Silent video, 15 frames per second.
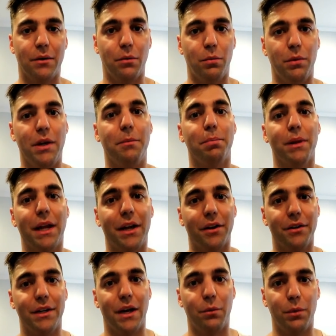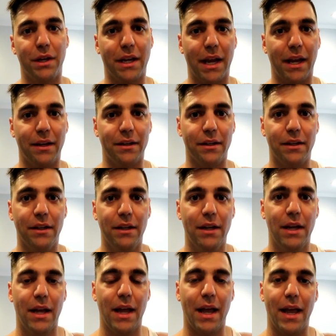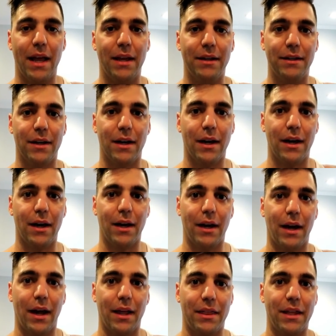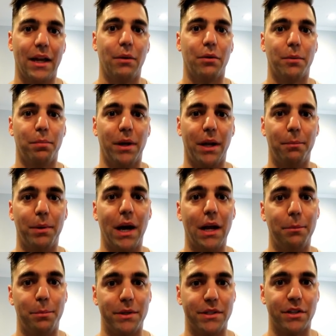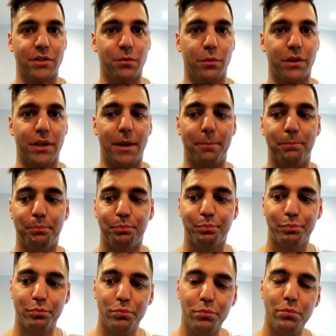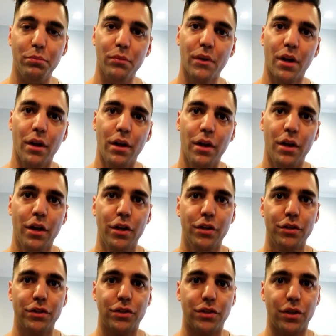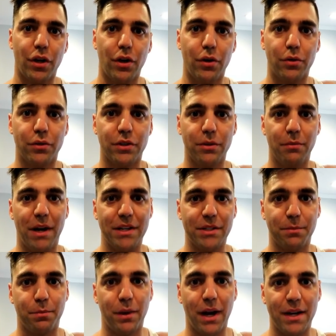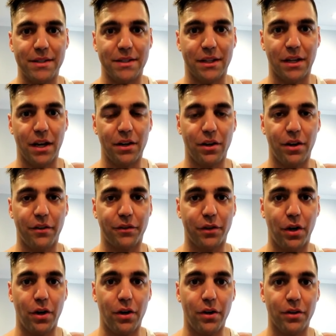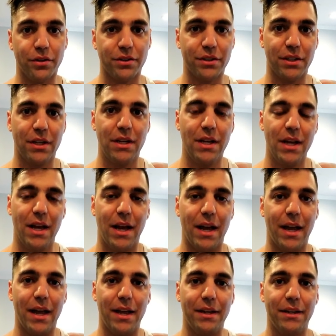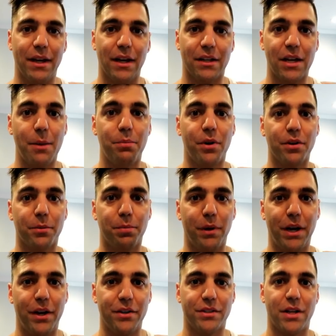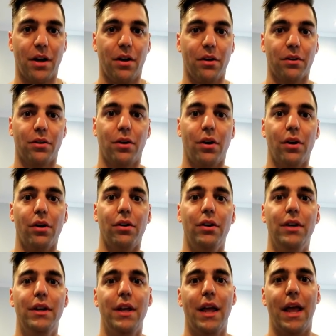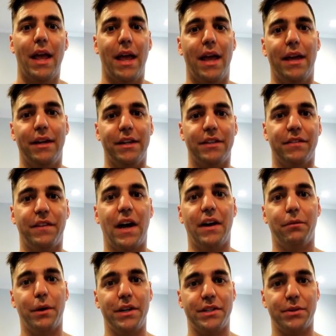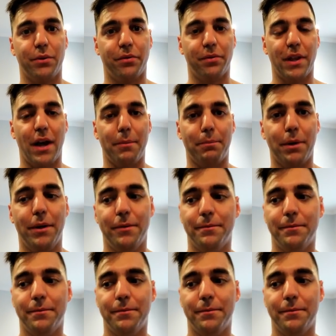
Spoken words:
Weak player, not weak-handed. And I think I want to play a pot in position with him. So to my surprise, the cutoff calls, and a couple other players call, and it's 5 ways to a flop.